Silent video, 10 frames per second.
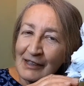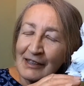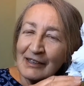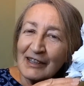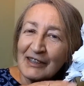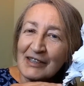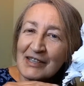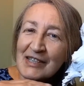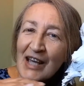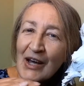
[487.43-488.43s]
like the
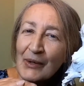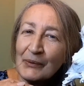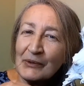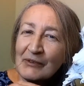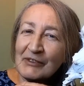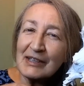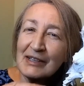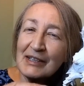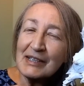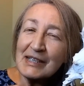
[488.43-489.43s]
sound of the
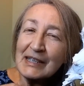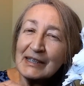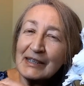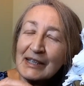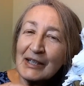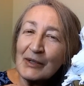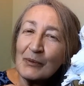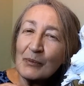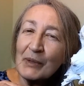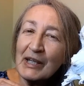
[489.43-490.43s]
distant
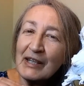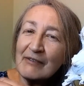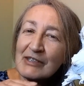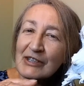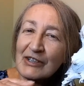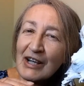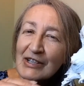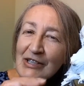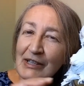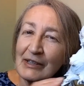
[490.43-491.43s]
waves
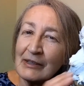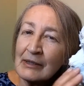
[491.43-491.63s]
crashing,